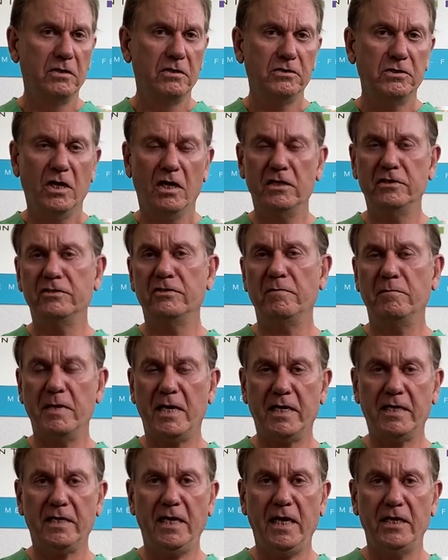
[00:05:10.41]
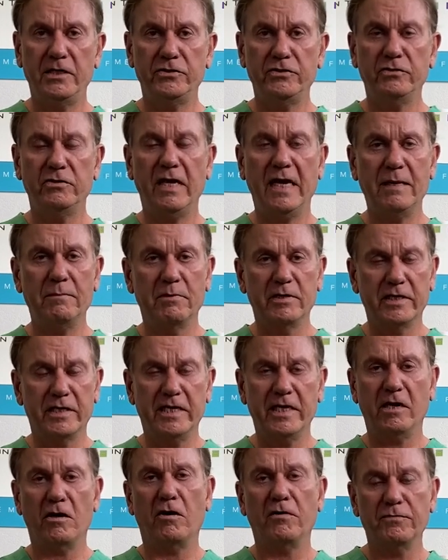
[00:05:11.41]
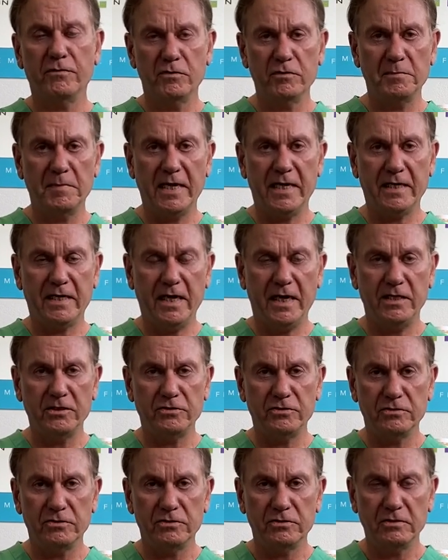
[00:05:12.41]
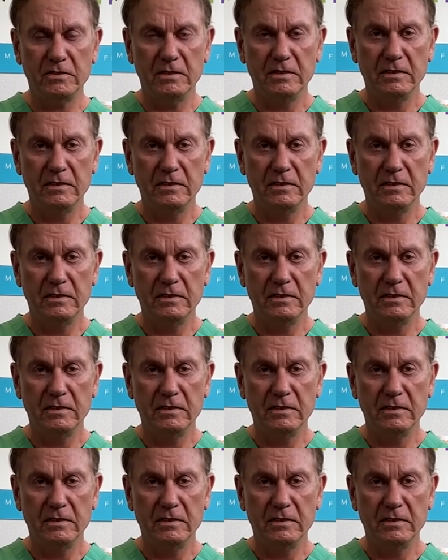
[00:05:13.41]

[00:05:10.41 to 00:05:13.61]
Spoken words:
tons of medication, able to get off those medications.